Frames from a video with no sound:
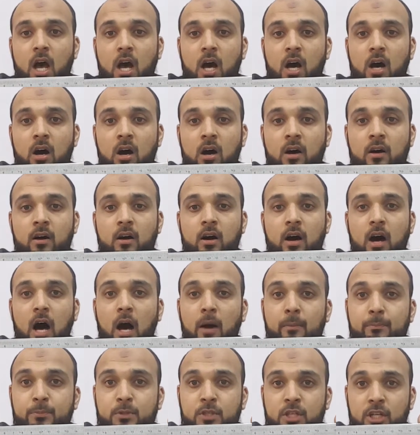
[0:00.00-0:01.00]

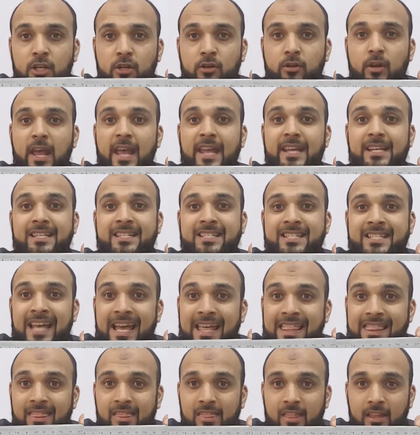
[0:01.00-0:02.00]
up to
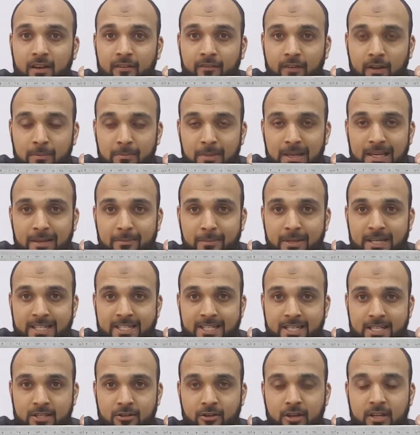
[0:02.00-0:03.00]
1/10 of a
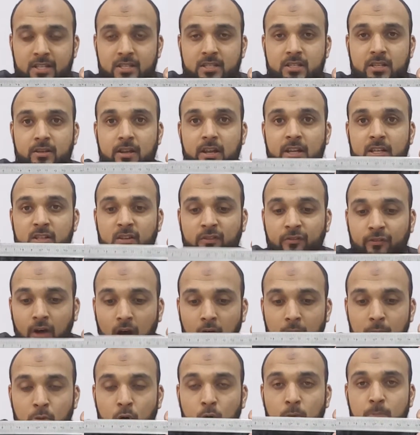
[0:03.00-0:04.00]
millimeter. So it's
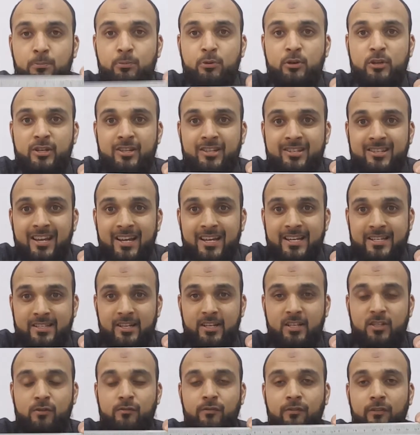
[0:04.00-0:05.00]
far more precise.
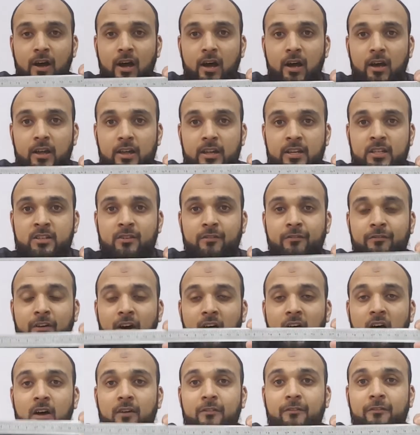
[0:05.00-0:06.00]
It's a
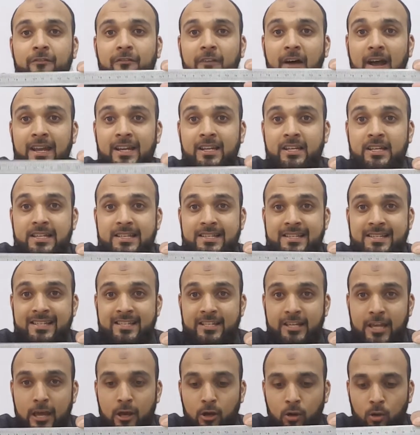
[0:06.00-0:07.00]
far finer
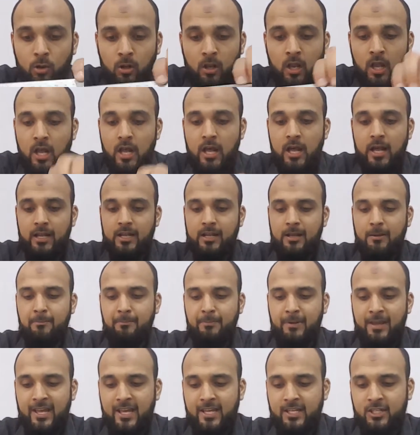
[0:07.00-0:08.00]
scale
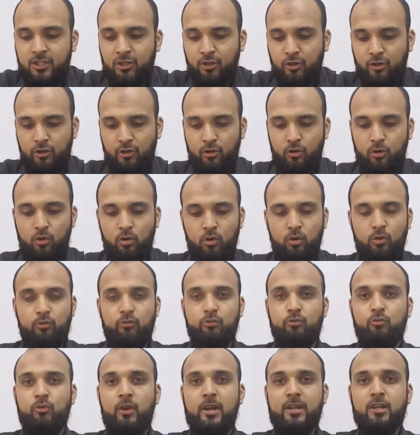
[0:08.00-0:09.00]
compared to your
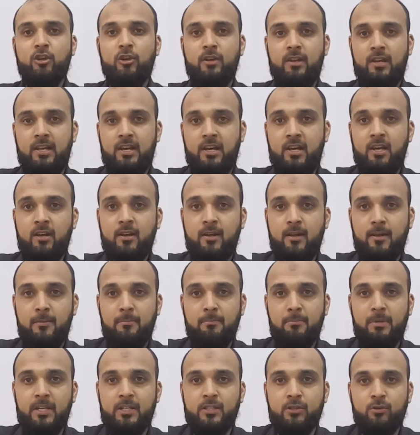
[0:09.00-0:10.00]
regular
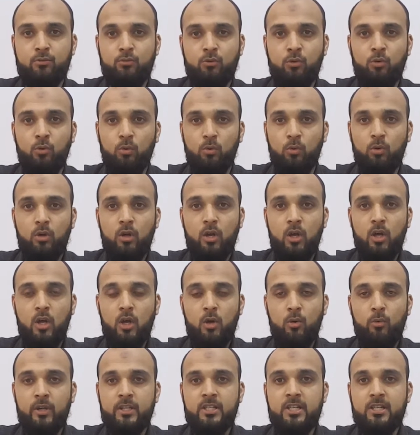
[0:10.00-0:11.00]
meter rule,
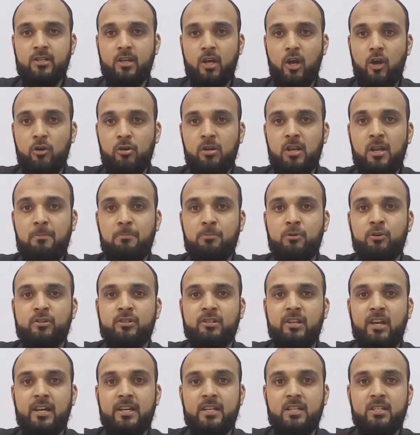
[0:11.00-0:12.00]
which is only
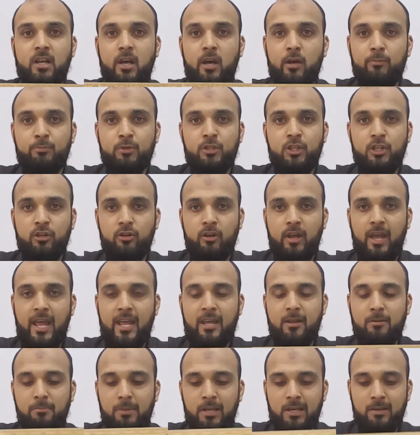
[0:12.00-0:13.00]
precise up to
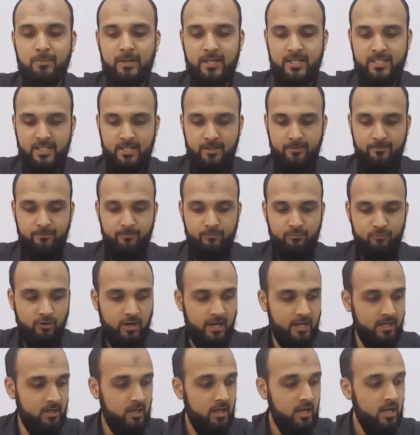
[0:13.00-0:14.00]
a millimeter,
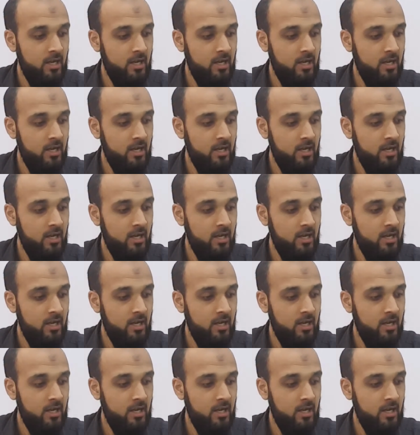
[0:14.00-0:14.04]
right?